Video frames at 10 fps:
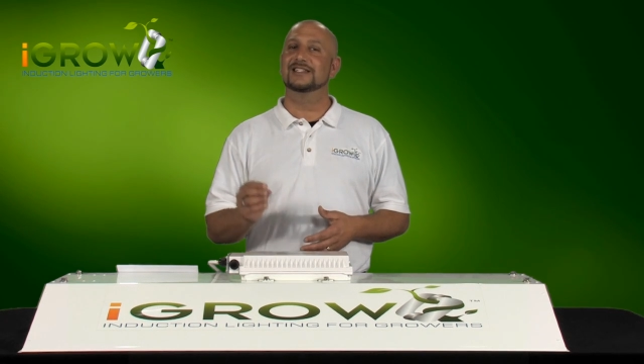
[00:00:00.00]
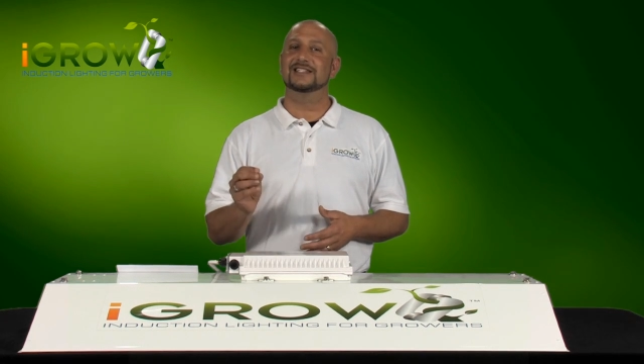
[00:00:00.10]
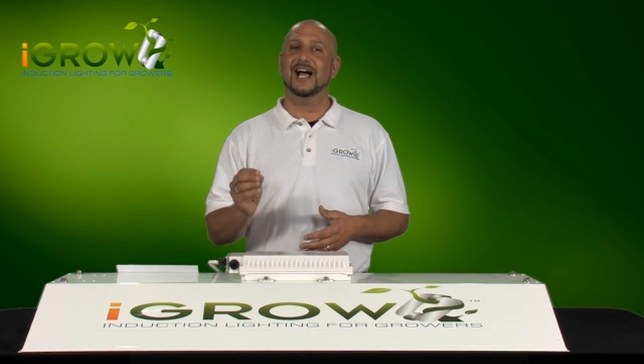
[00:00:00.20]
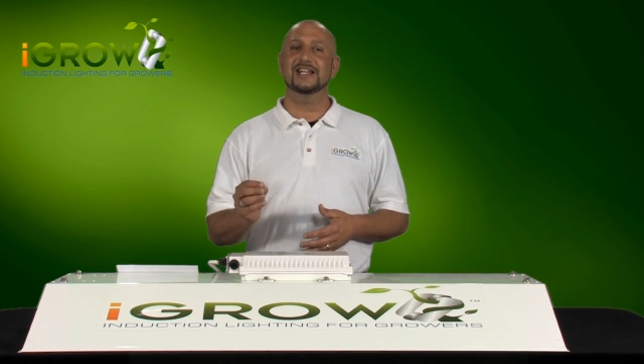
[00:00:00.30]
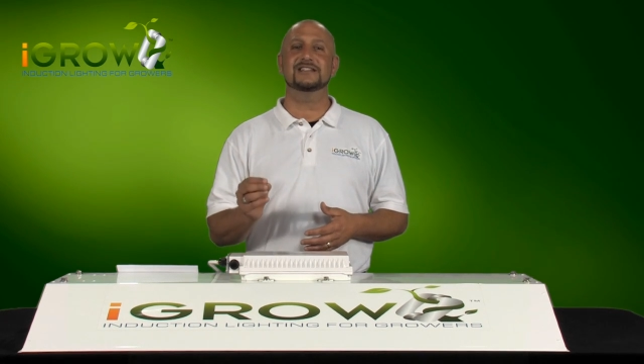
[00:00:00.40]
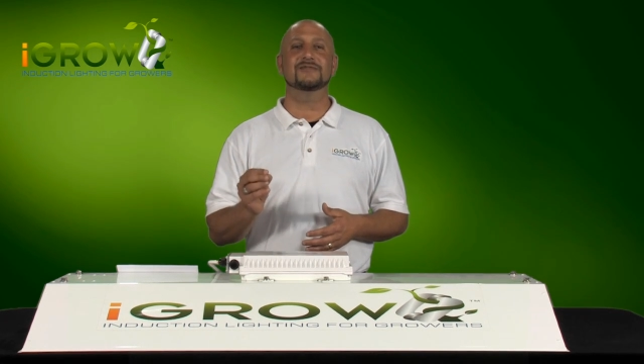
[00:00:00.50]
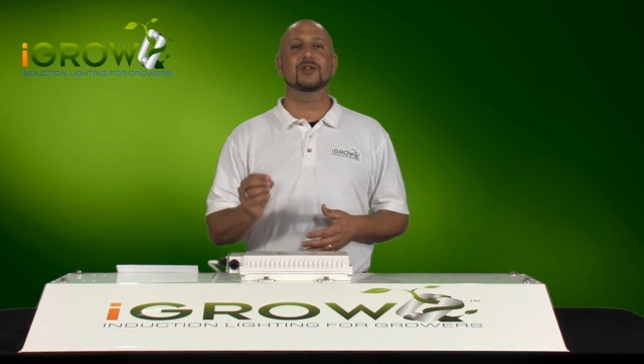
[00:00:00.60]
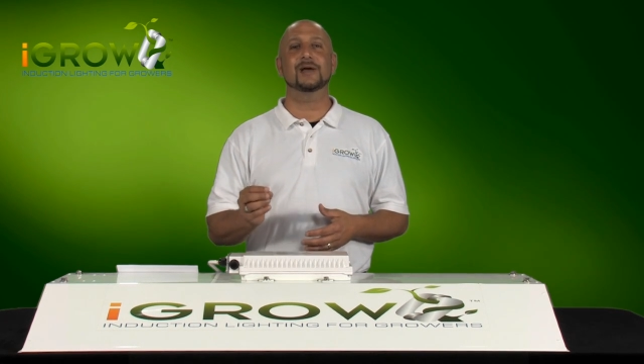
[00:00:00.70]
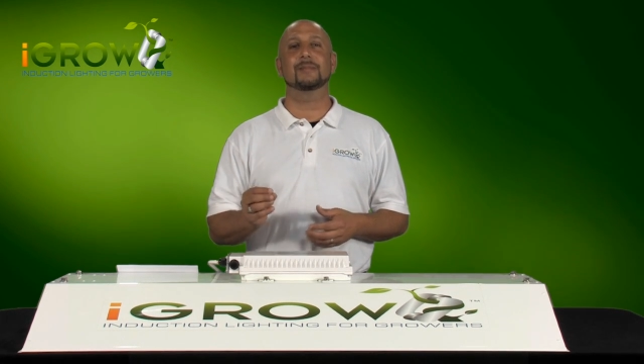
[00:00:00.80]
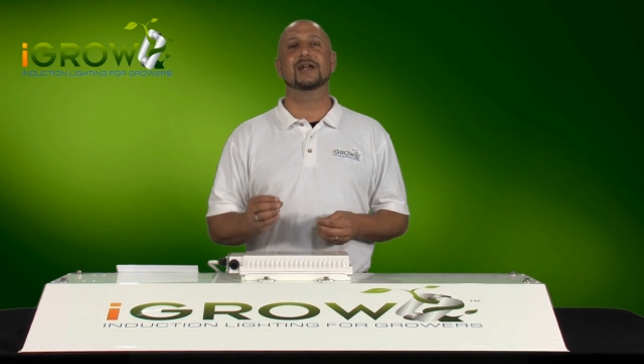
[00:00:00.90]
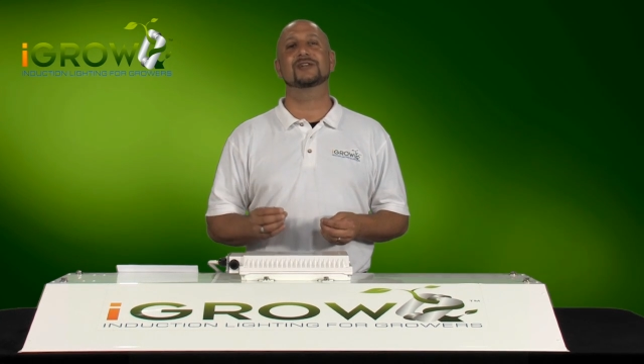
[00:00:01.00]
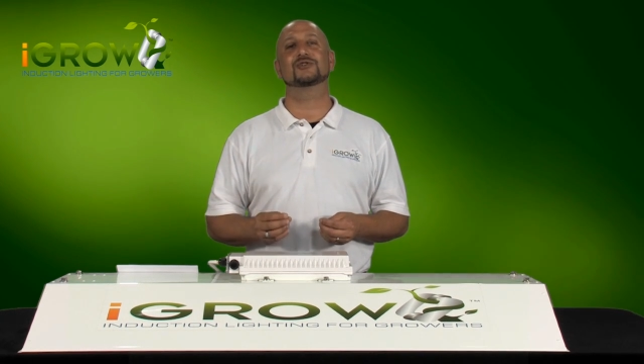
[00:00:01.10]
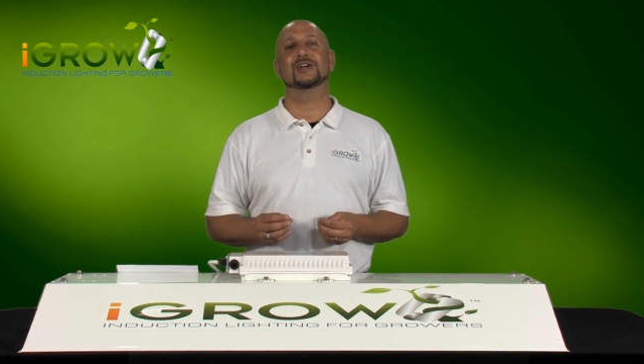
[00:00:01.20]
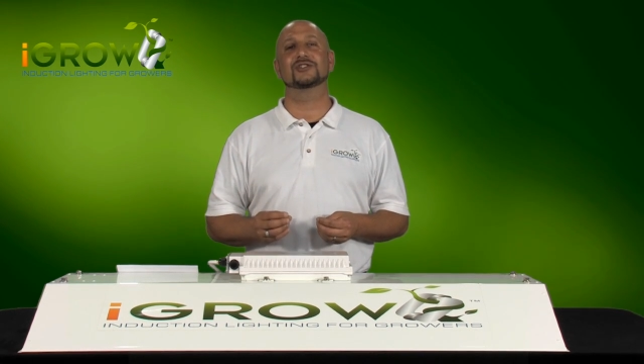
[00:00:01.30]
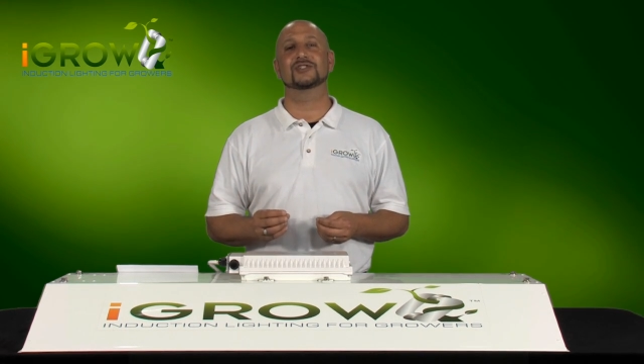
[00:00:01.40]
science of light
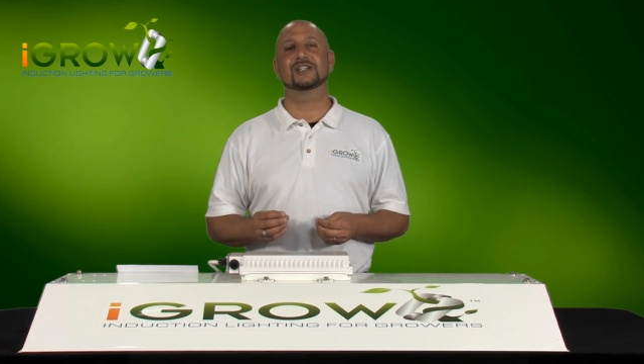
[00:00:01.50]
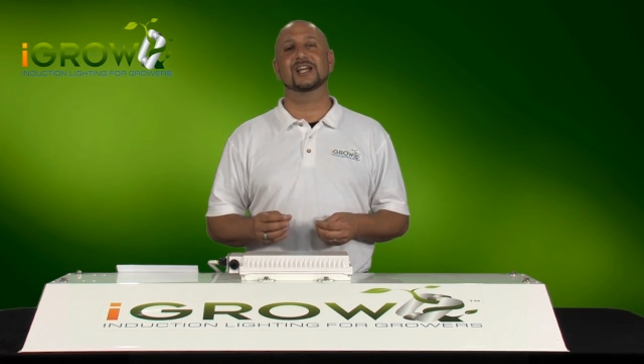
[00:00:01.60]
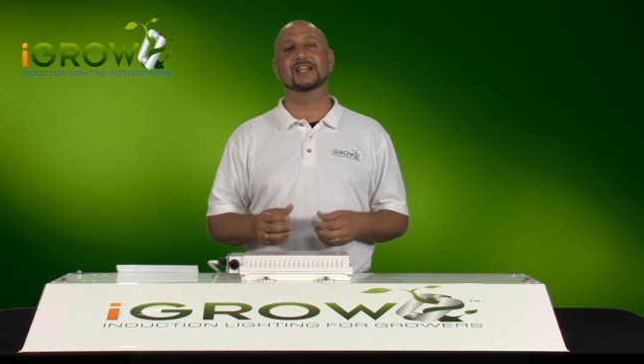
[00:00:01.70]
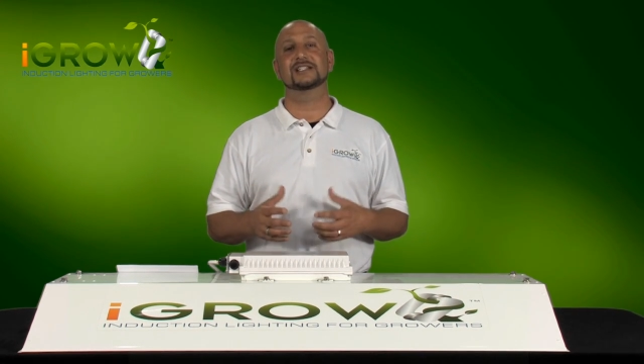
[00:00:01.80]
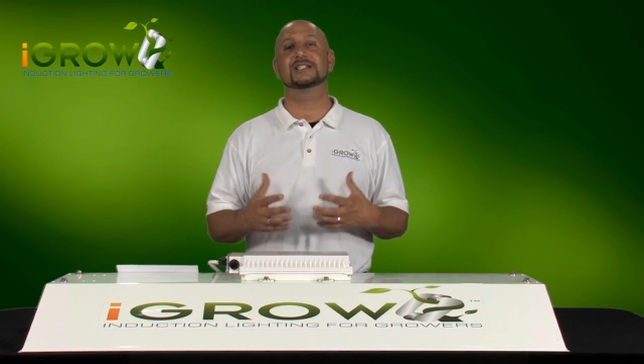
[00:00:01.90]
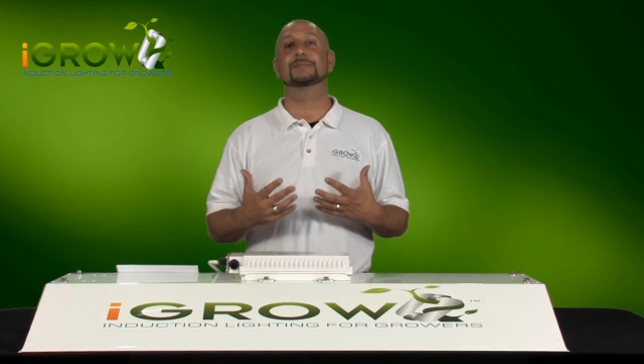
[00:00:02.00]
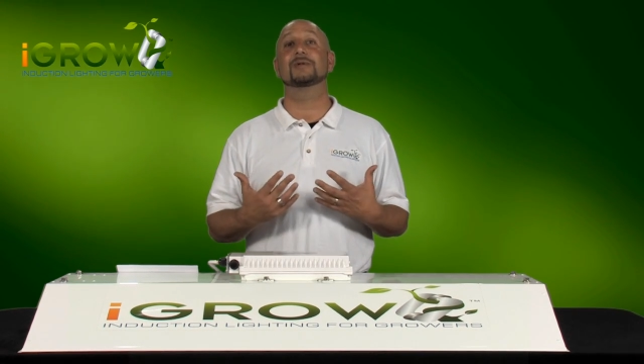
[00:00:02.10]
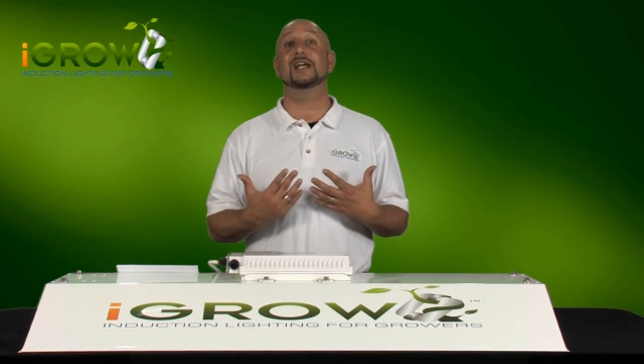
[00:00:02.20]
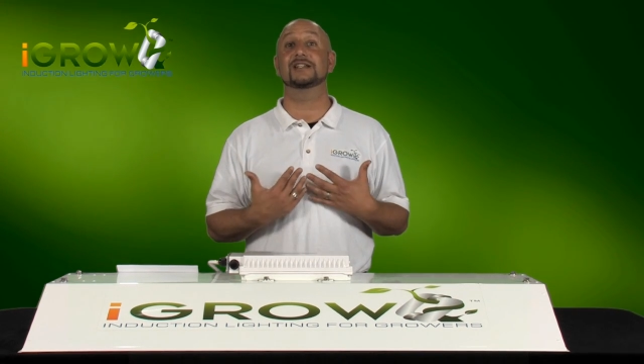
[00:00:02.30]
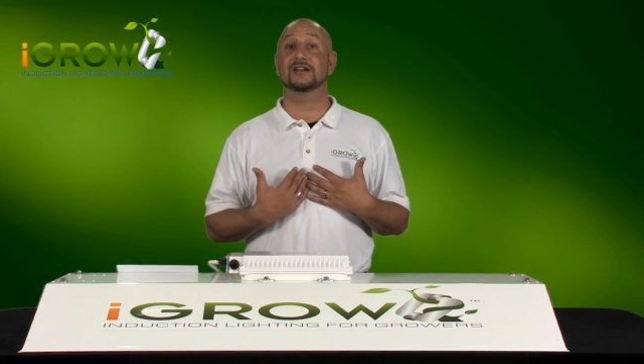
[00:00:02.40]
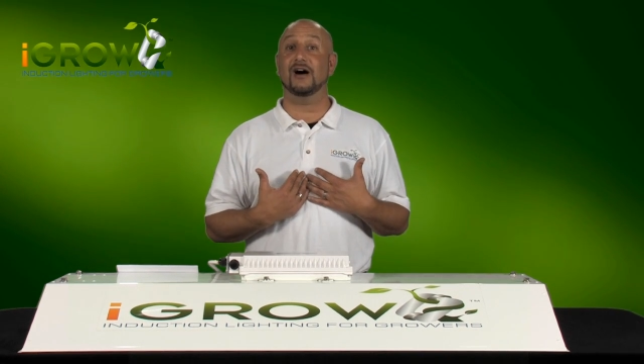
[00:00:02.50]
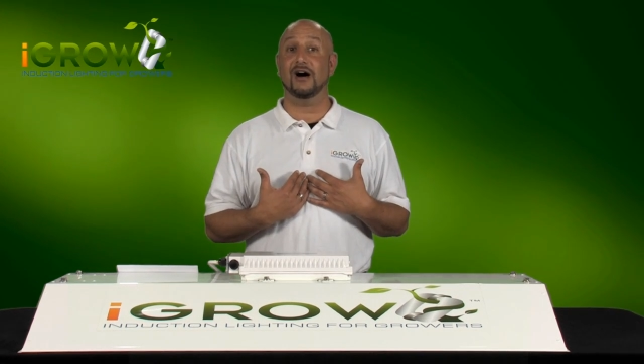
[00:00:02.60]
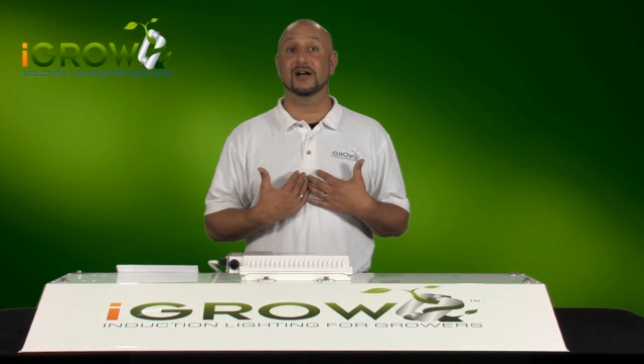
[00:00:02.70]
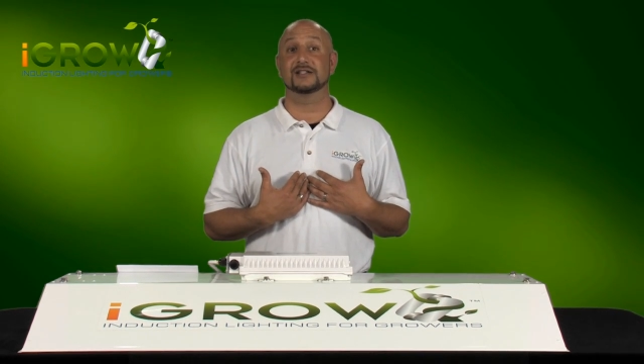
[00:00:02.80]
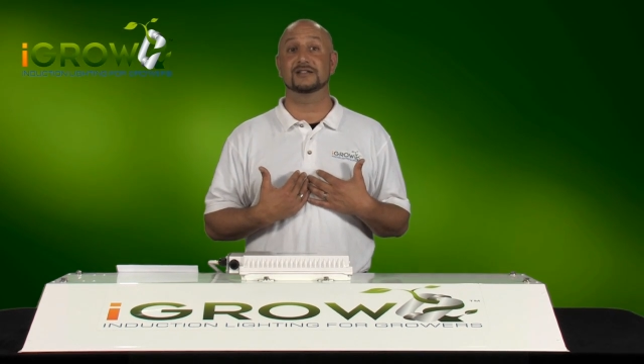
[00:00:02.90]
penetration, as explained to
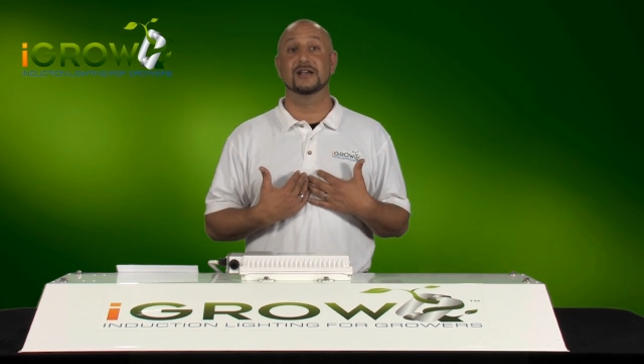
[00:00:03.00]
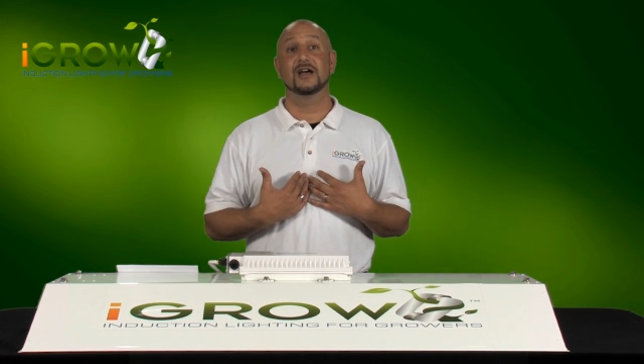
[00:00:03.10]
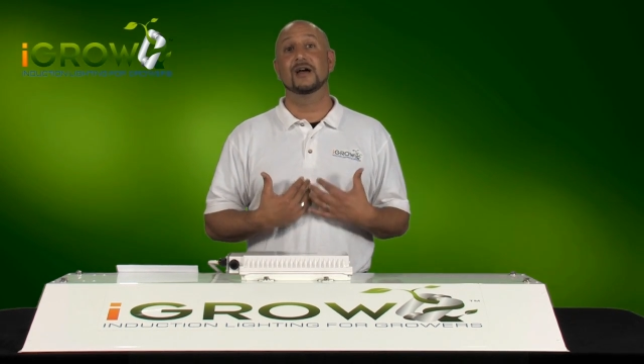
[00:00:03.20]
us